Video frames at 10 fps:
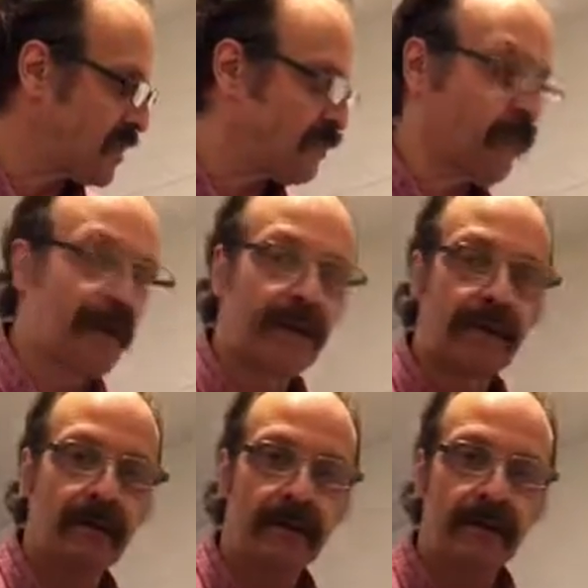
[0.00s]
at this
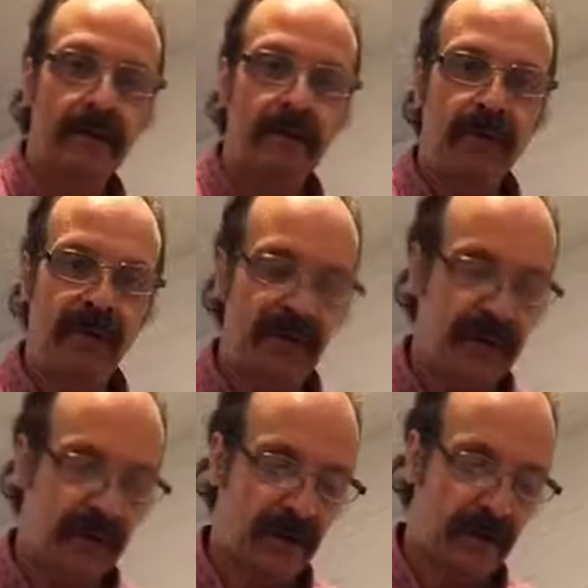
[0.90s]
point. Put
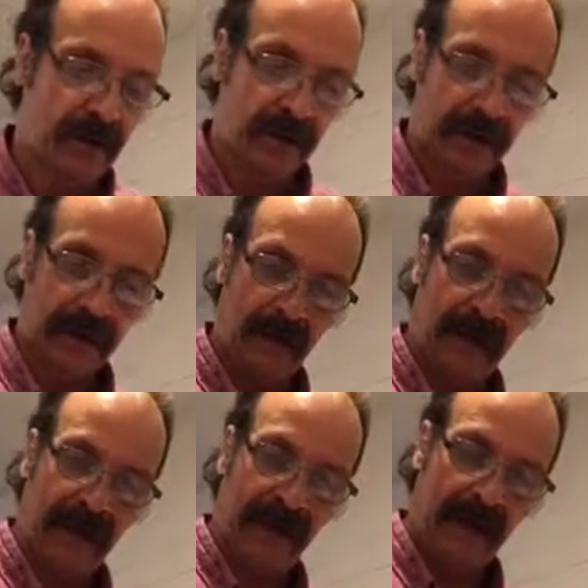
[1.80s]
in your
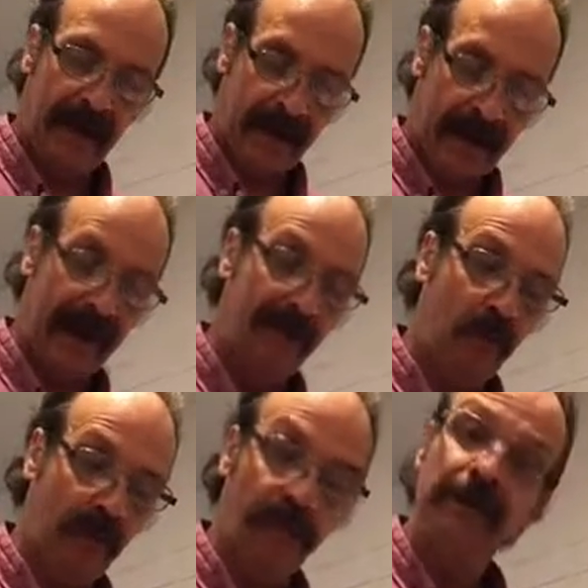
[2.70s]
cup and a half
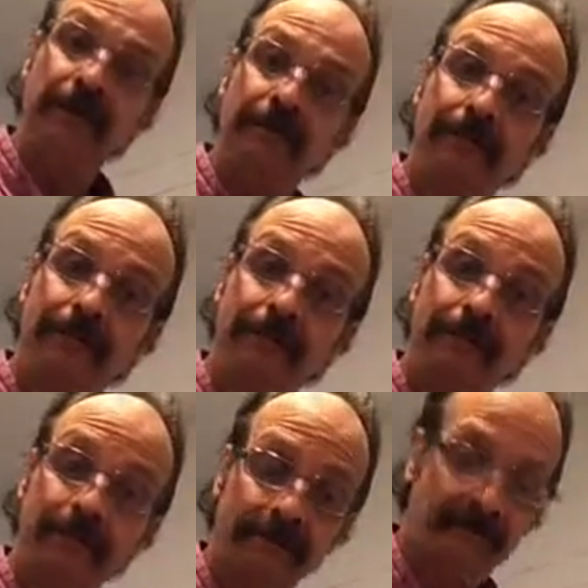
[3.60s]
of water in.
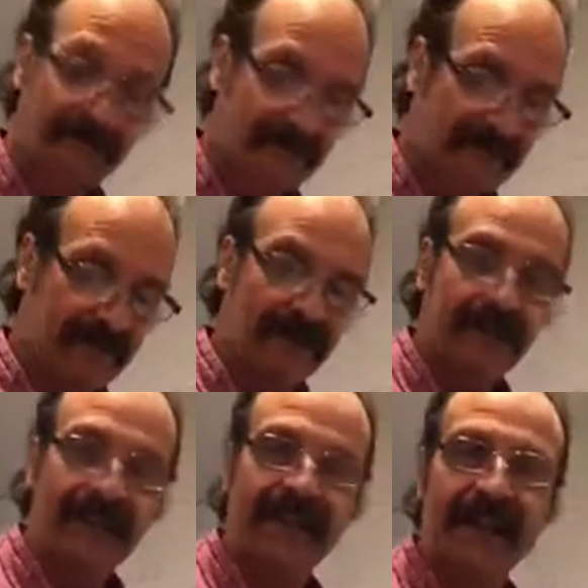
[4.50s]

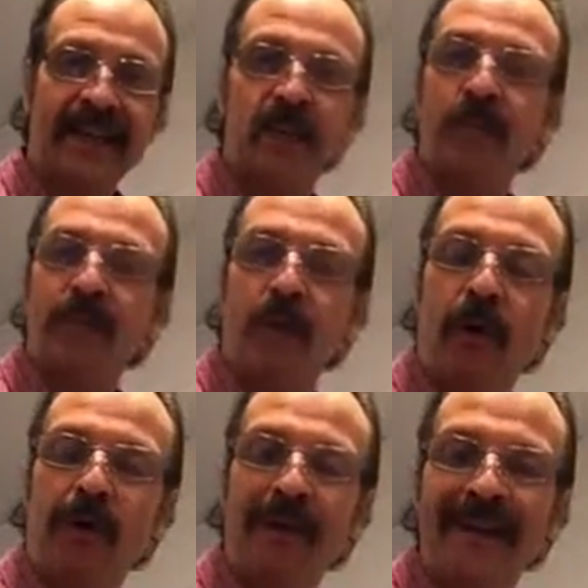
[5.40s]
Let that get to a
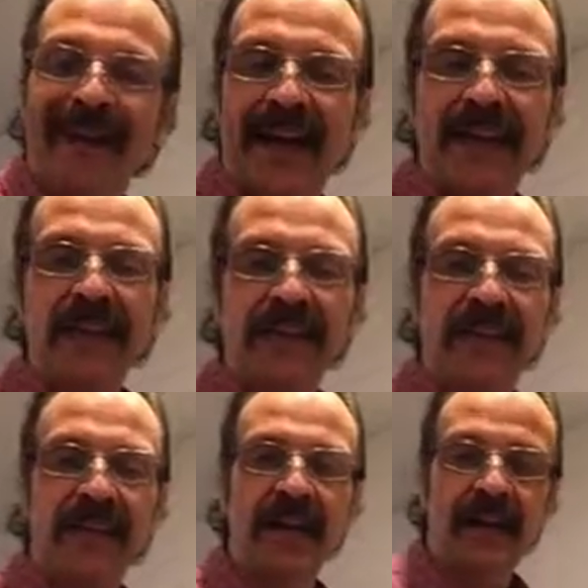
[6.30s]
boil. And
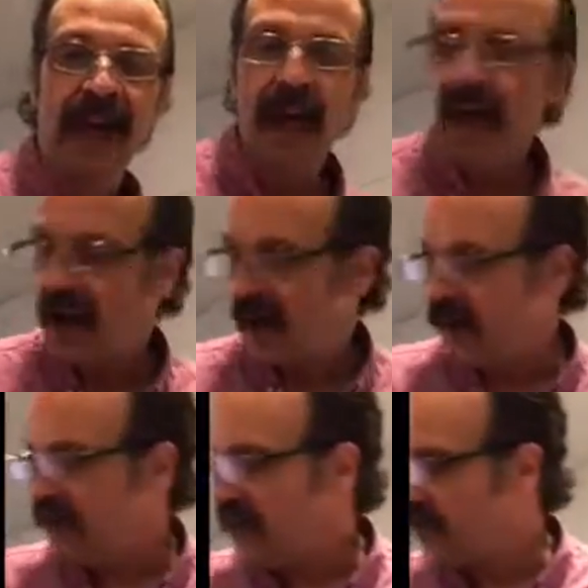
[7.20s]
incidentally, I do